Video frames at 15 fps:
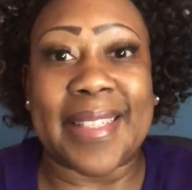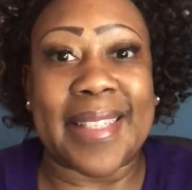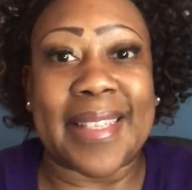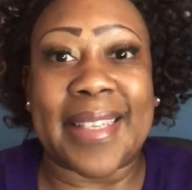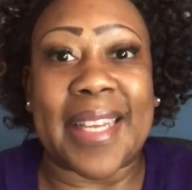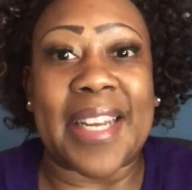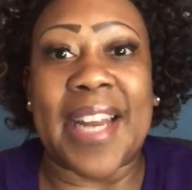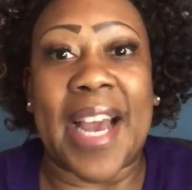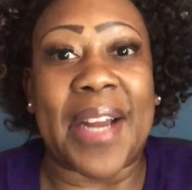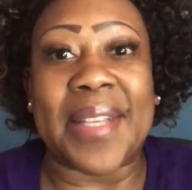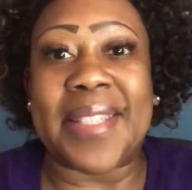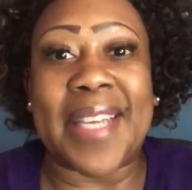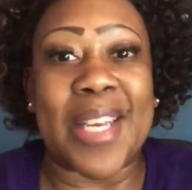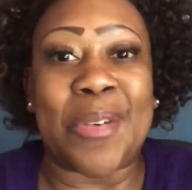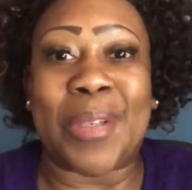they're not
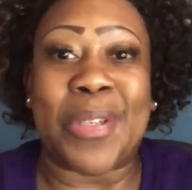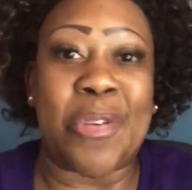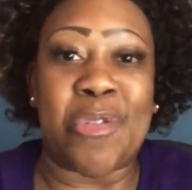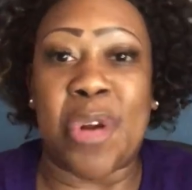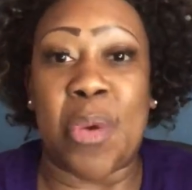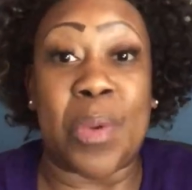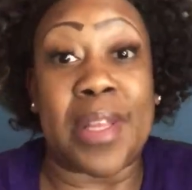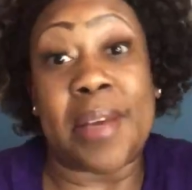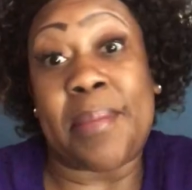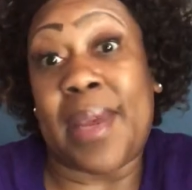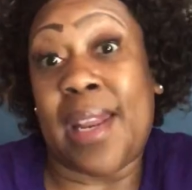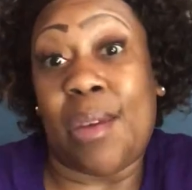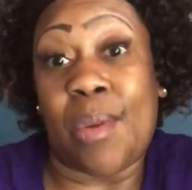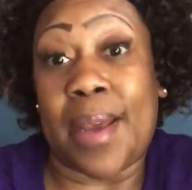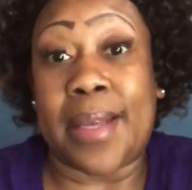going to tell you what's going on with them
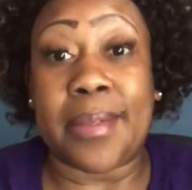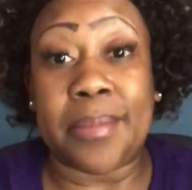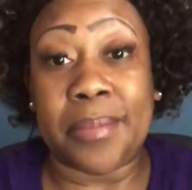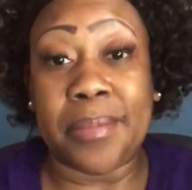anyway.